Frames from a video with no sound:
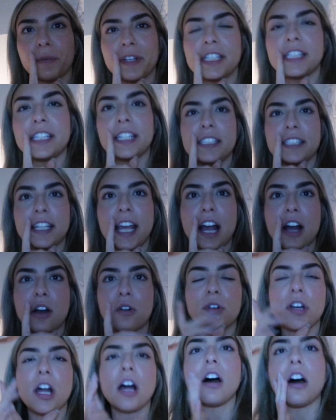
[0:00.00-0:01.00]
we sit
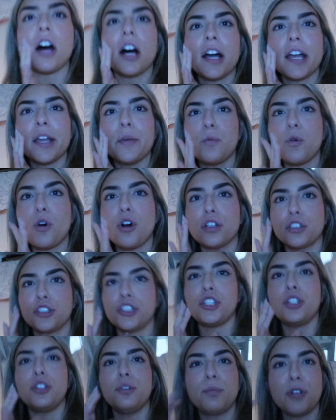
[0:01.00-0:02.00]
down, I want
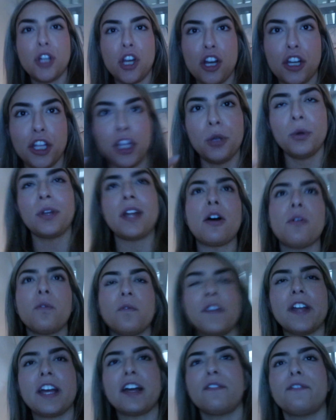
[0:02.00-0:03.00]
to put on a cute
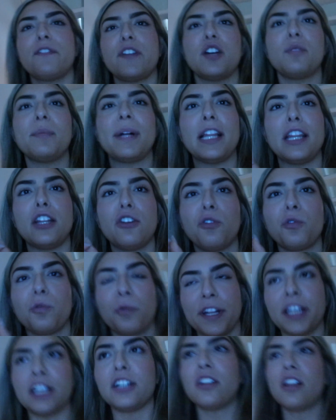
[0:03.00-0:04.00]
outfit and film a little
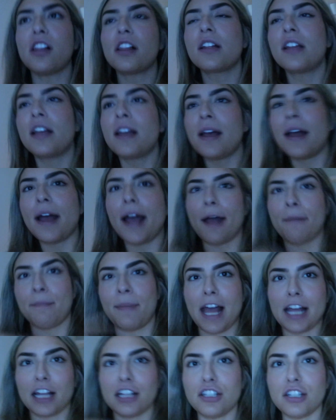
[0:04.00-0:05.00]
reel. I'm
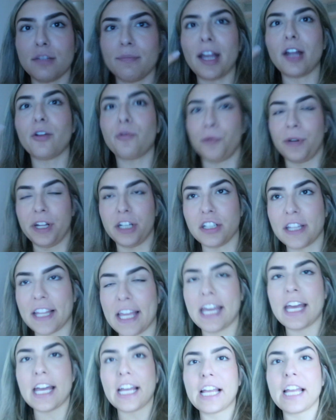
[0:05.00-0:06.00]
back into my reel
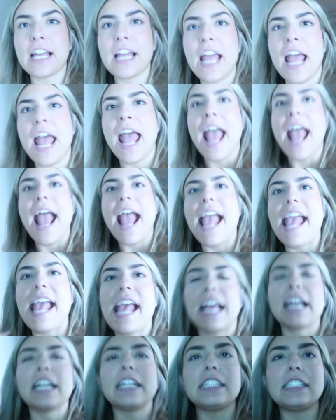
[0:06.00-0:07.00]
kick
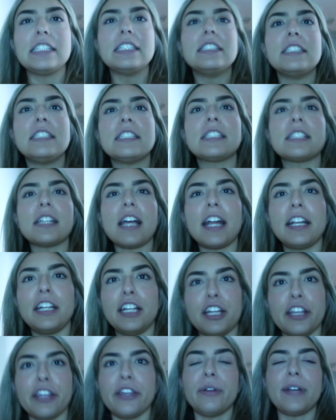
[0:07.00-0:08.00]
and I
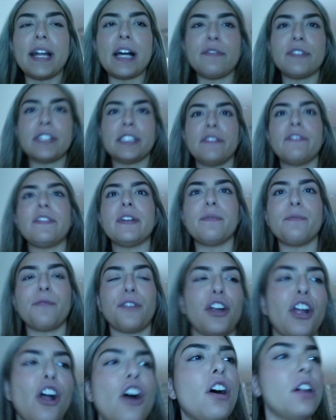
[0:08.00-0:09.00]
need a cute outfit to film
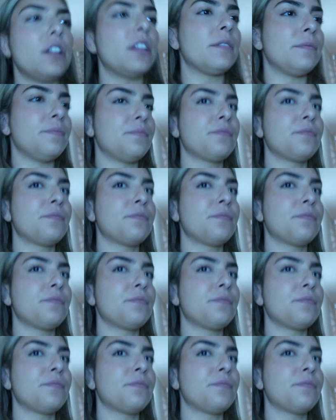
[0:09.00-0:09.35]
for y'all.